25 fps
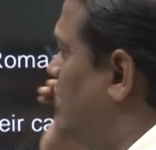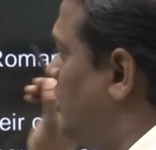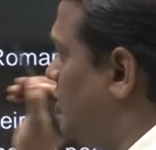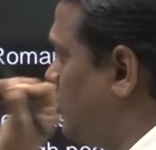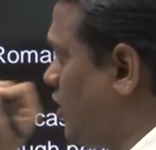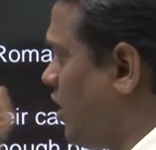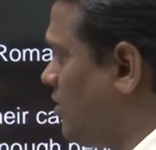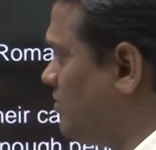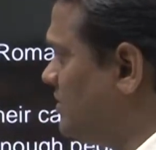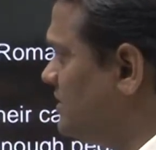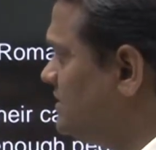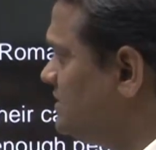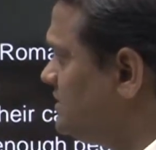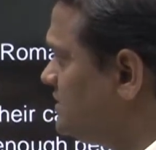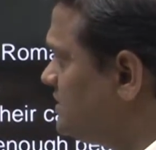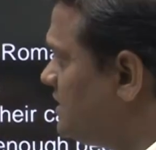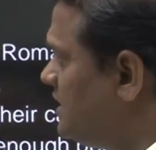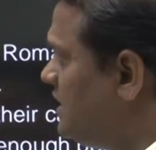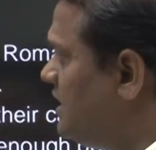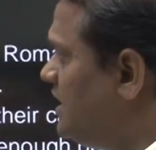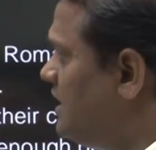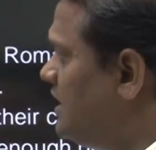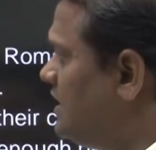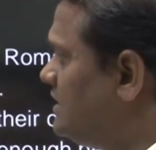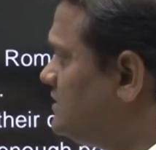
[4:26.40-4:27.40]
Romans.
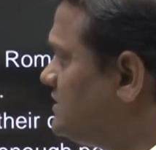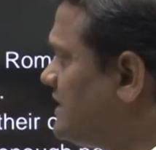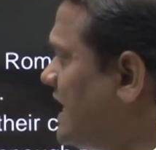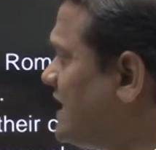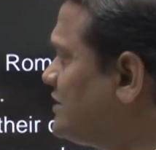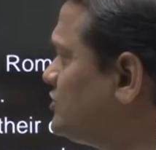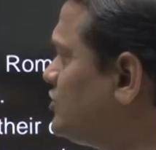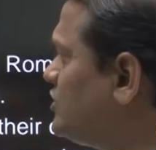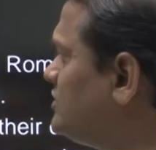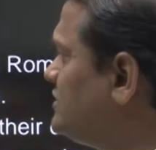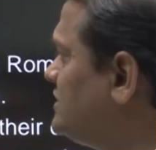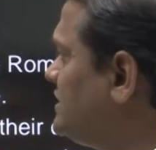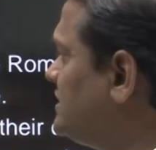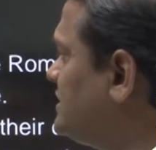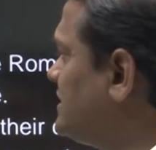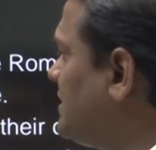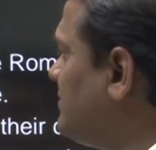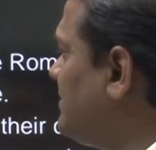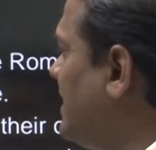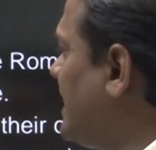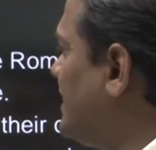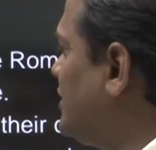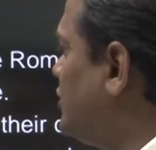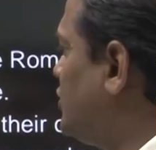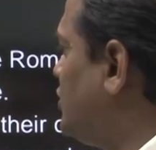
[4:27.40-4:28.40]
Saxon's system
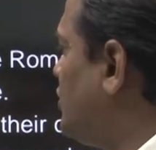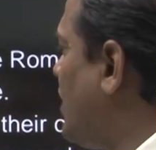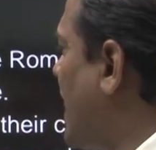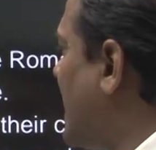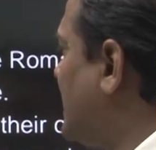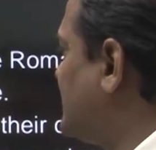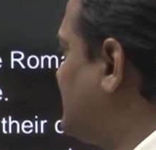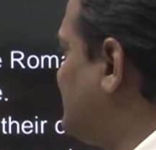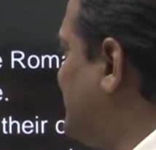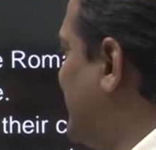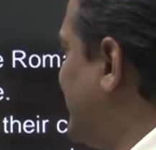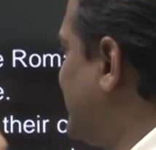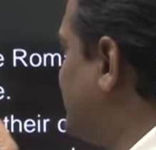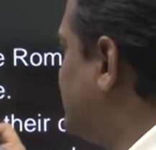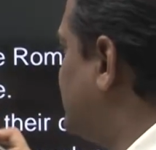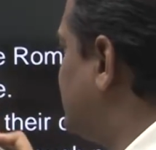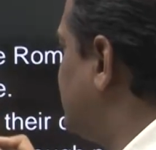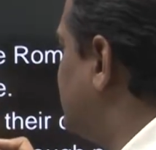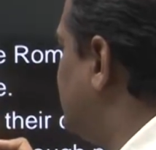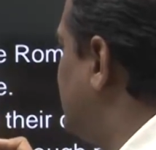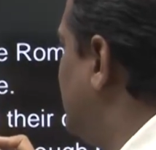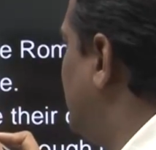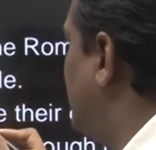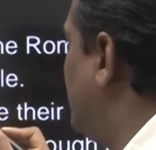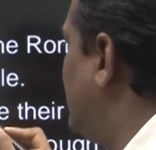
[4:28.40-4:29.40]
had two aspects,
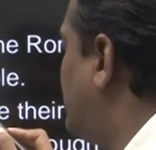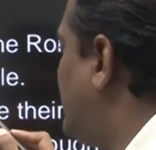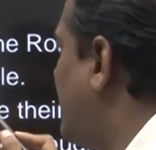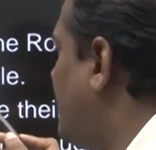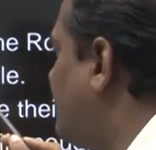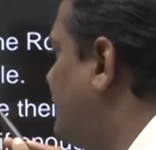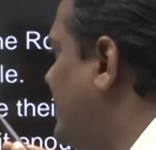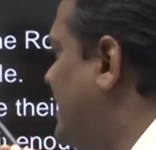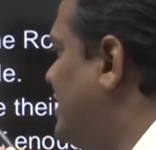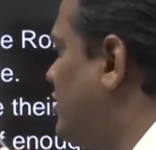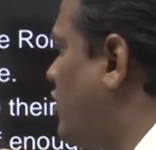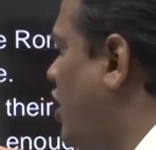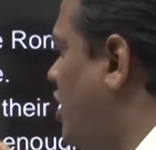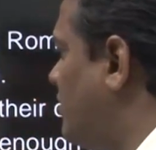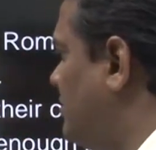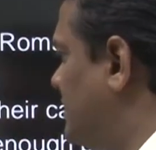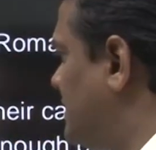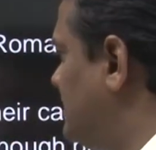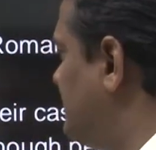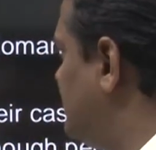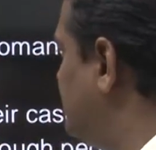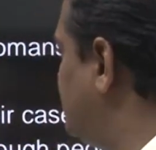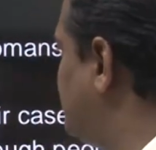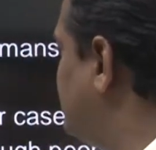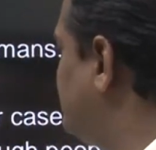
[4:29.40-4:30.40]
rough and
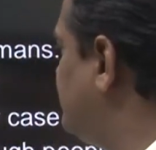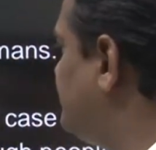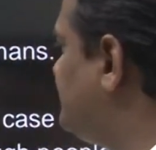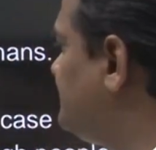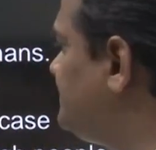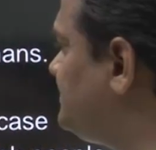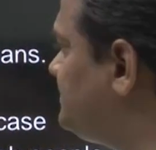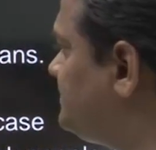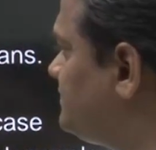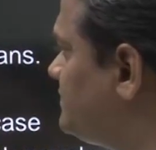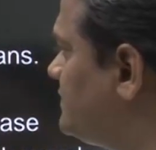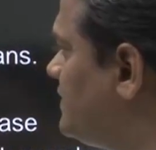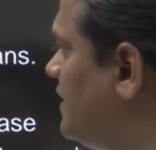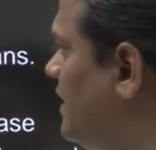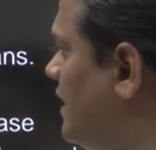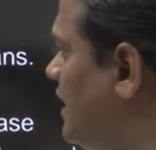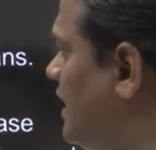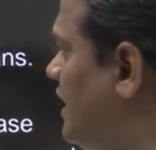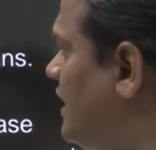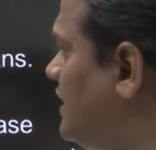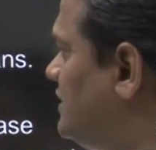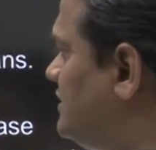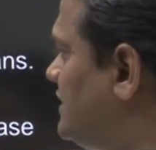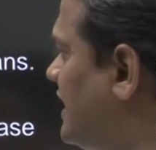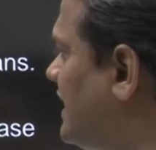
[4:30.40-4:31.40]
noble.
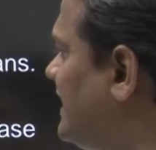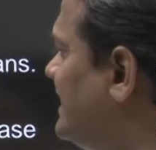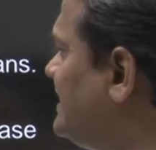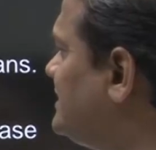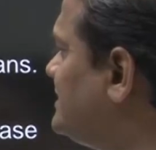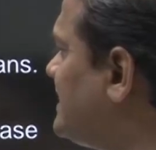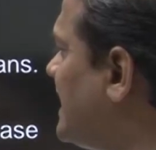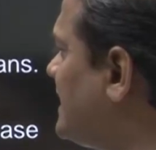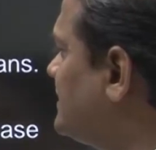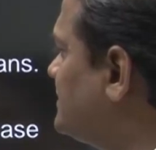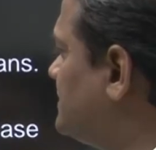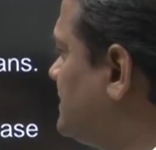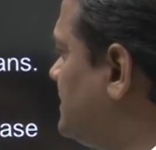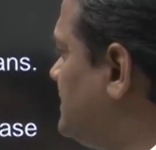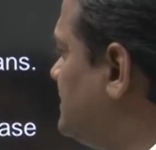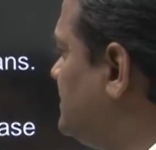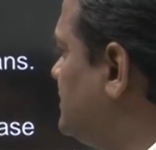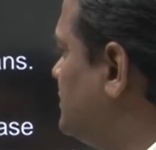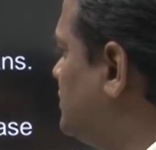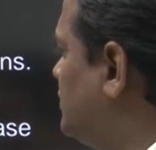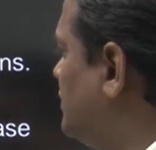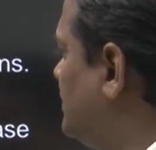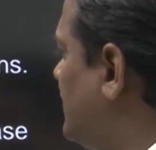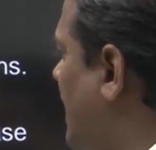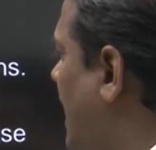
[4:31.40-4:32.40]
The rich Saxons
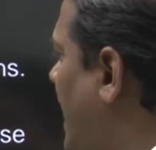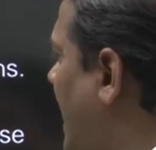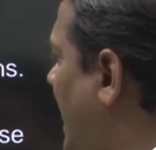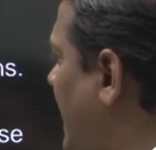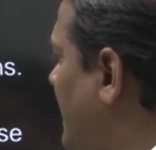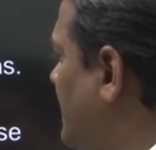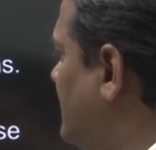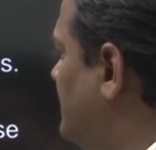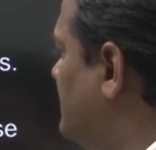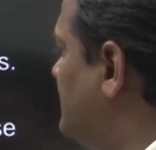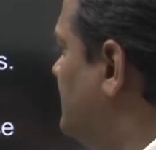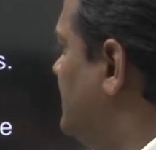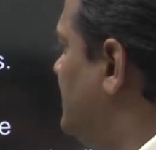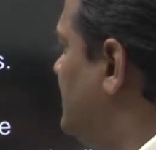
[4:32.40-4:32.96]
could hire